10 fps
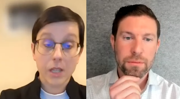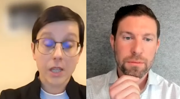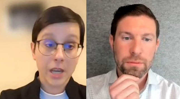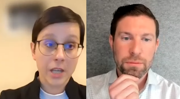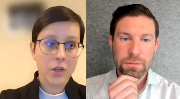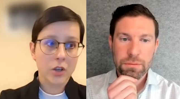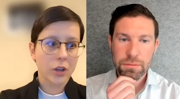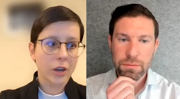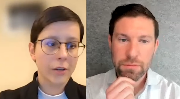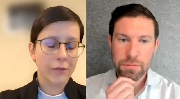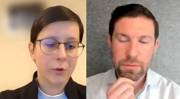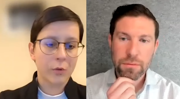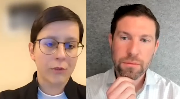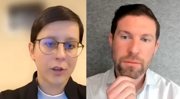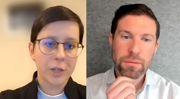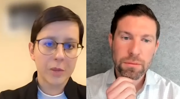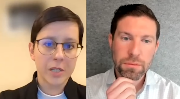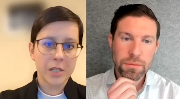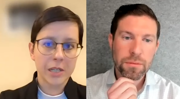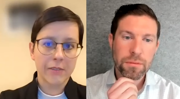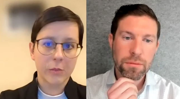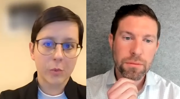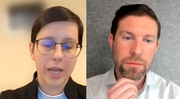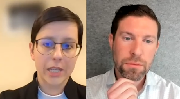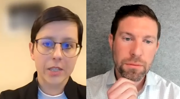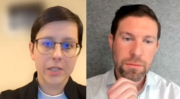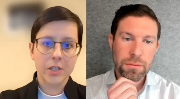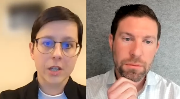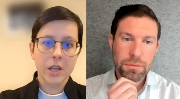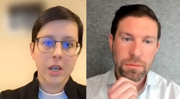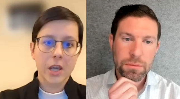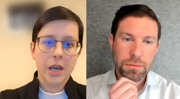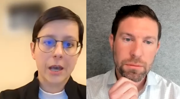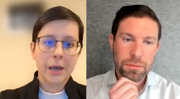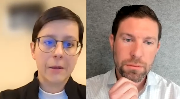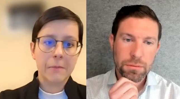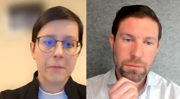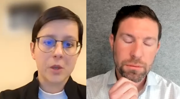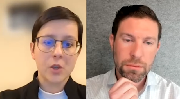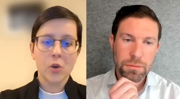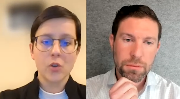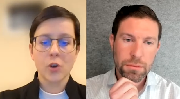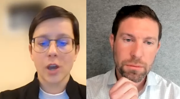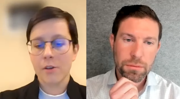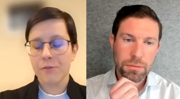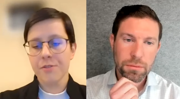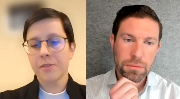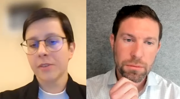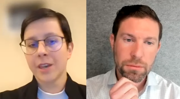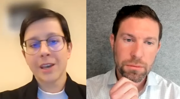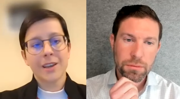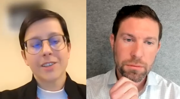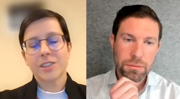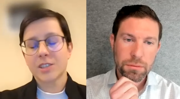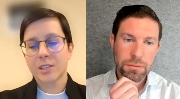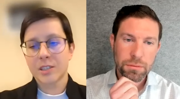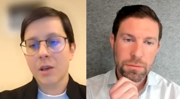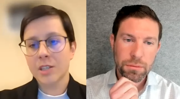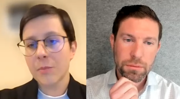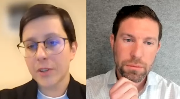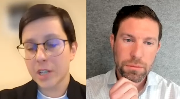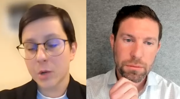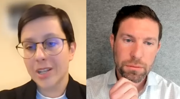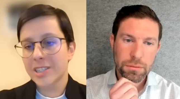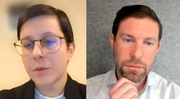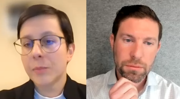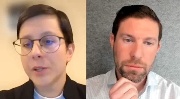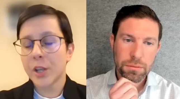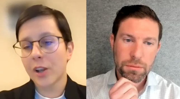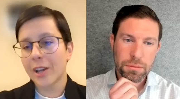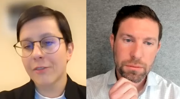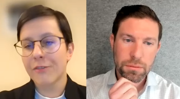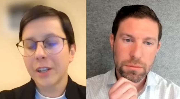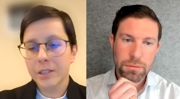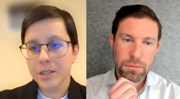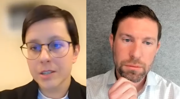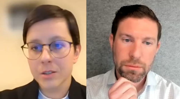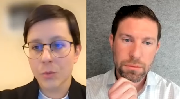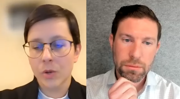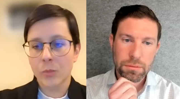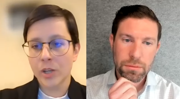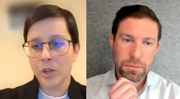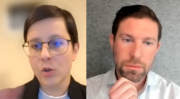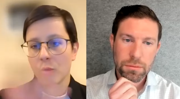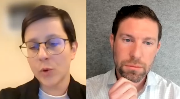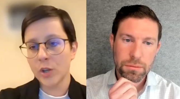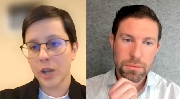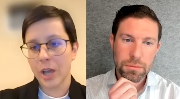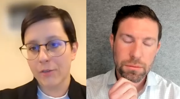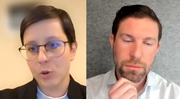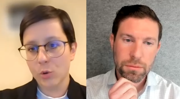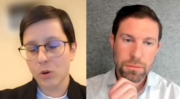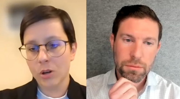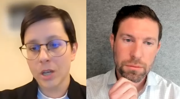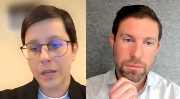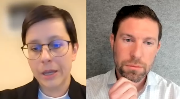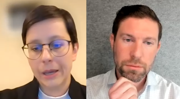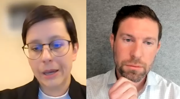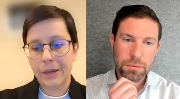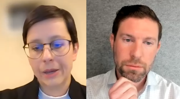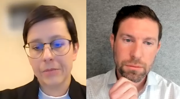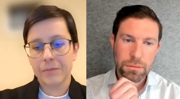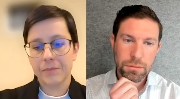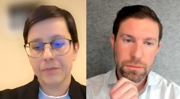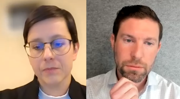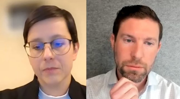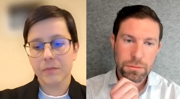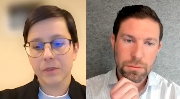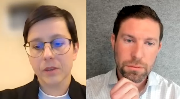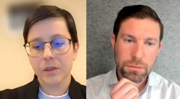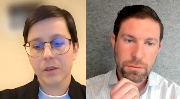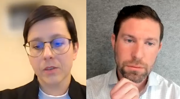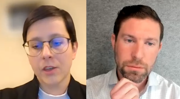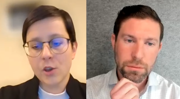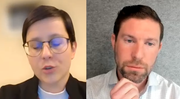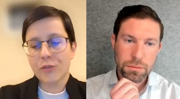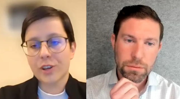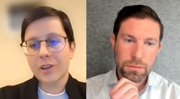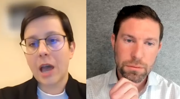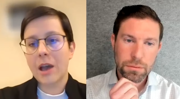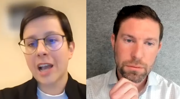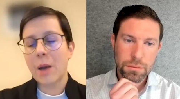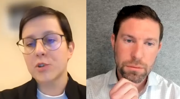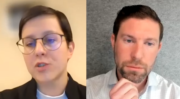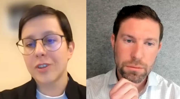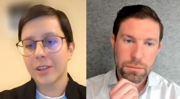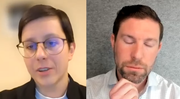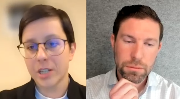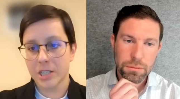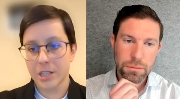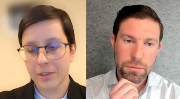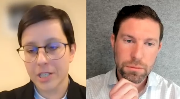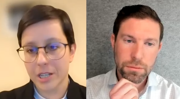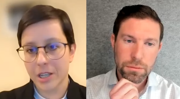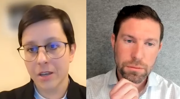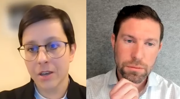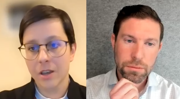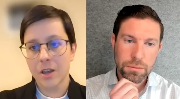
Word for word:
Speaker 1: Yeah, so for intermediate level waste, you have some things are quite simple, like filters. When you have your you're sort of capturing the radioactivity